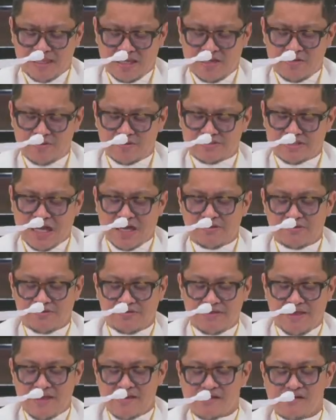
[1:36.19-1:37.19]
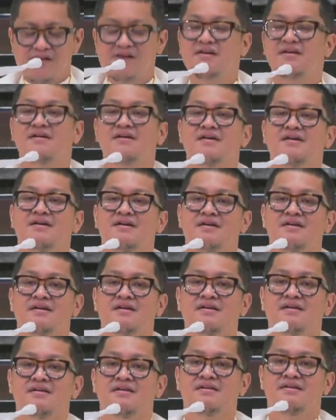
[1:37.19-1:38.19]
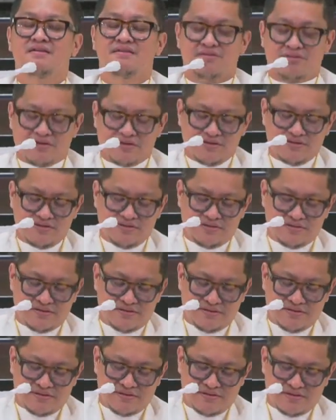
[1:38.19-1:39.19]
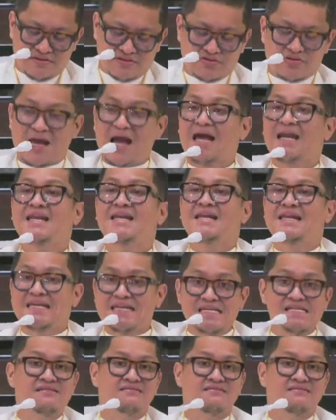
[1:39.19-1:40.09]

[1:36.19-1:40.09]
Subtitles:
He was out there, no, to Galilee,